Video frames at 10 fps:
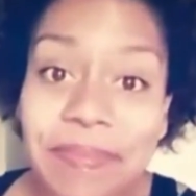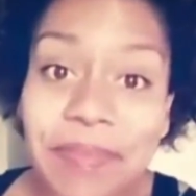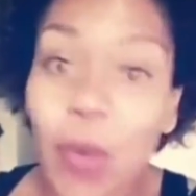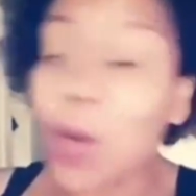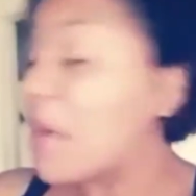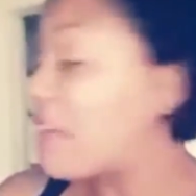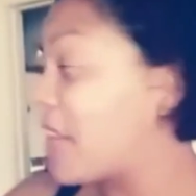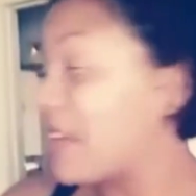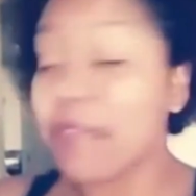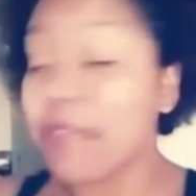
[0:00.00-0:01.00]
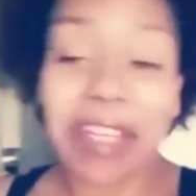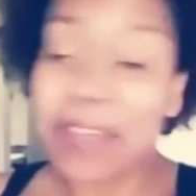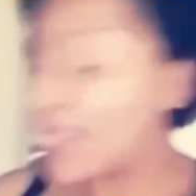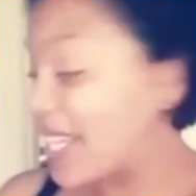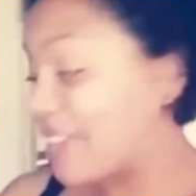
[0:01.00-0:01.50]
One of my favorite
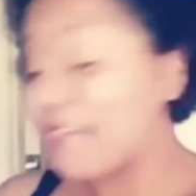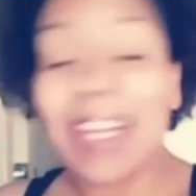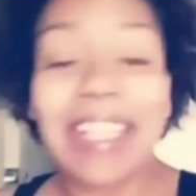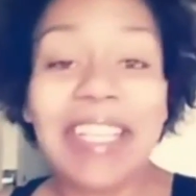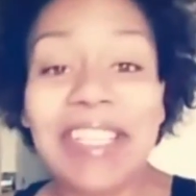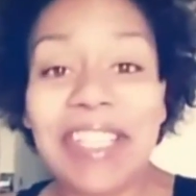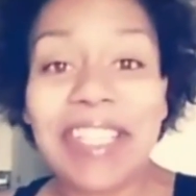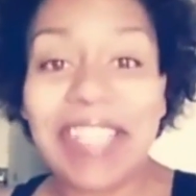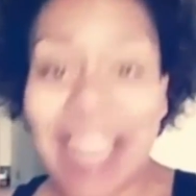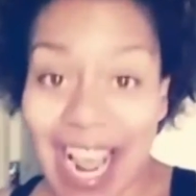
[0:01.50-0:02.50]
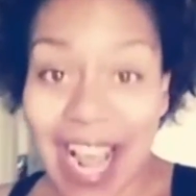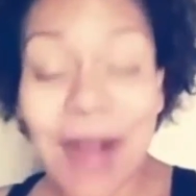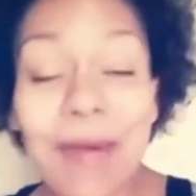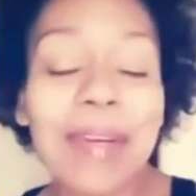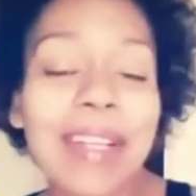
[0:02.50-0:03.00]
videos. I gotta find that shit
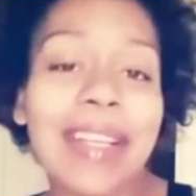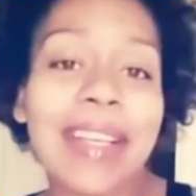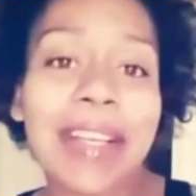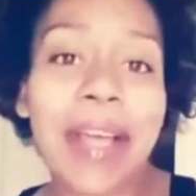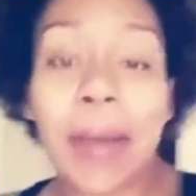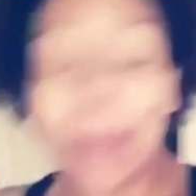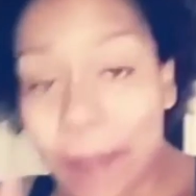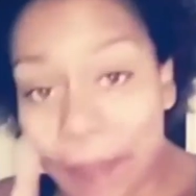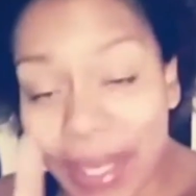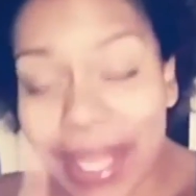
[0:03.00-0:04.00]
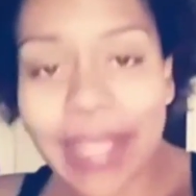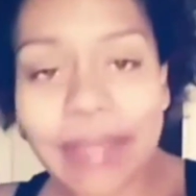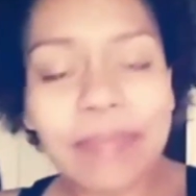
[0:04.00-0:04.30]
now. But